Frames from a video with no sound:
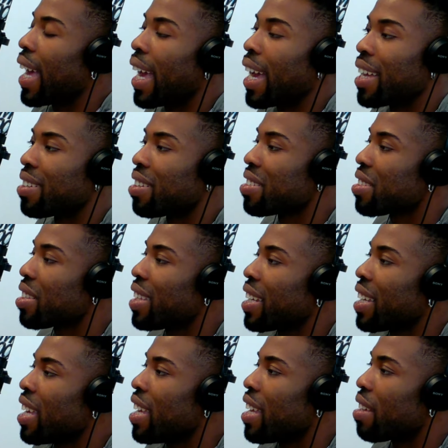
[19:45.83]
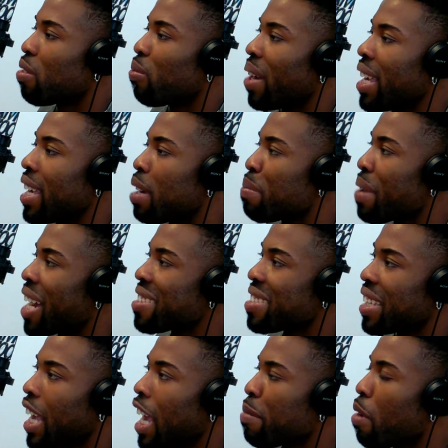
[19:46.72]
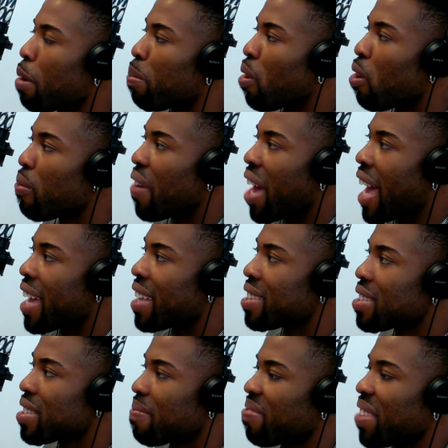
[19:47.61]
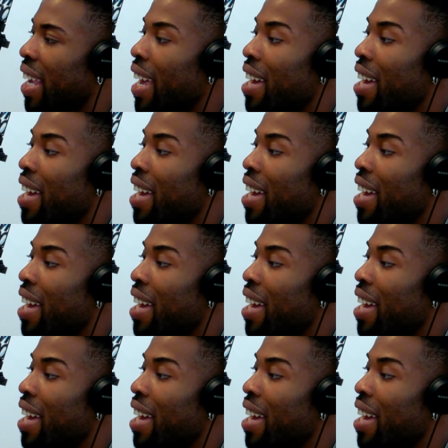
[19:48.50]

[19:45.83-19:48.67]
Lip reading: And just the way he impacts the game on both ends.